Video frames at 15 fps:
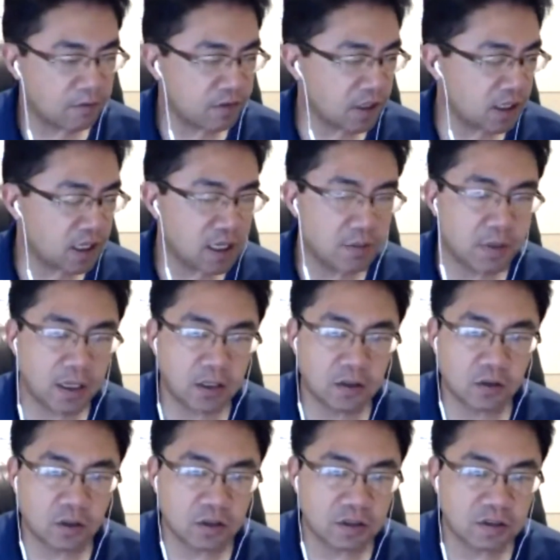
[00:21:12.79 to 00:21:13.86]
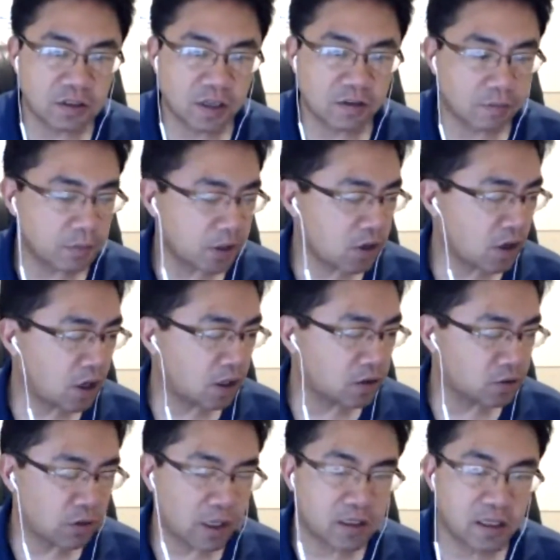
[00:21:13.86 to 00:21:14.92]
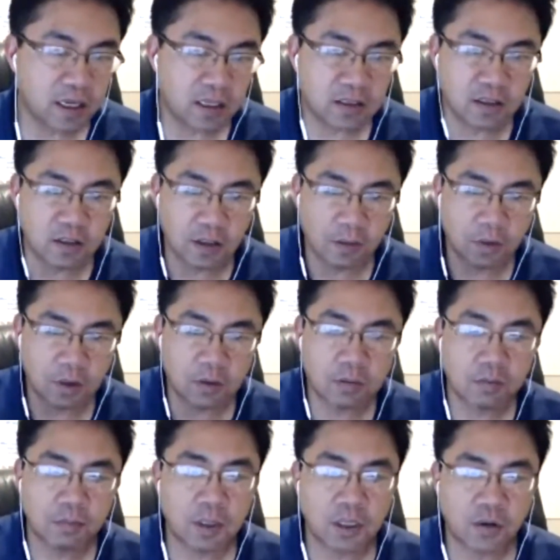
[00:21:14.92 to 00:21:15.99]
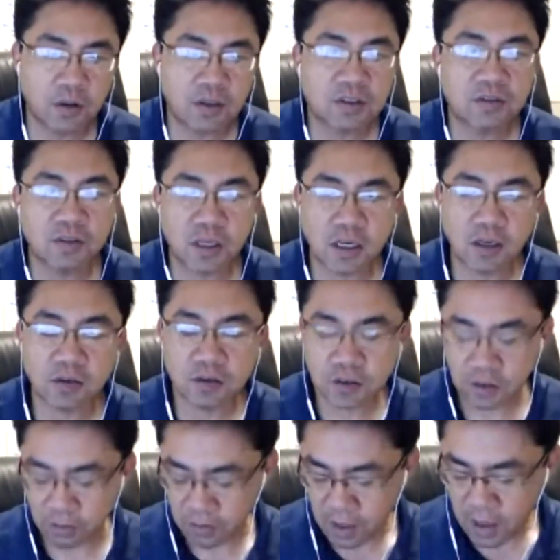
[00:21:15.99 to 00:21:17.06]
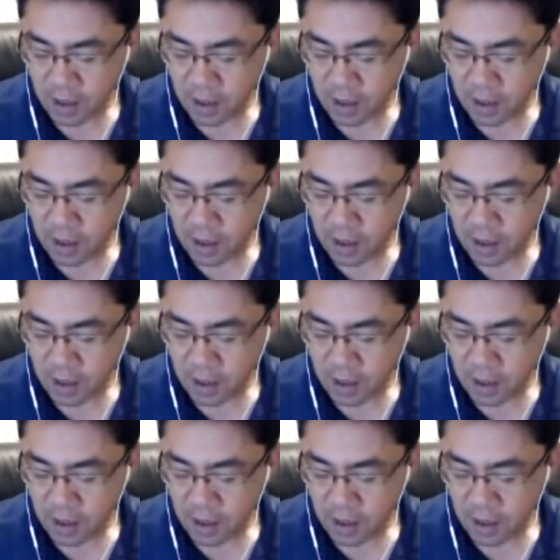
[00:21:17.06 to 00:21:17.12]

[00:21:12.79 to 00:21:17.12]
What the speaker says: via email or just give him a call directly at the number below this video. So,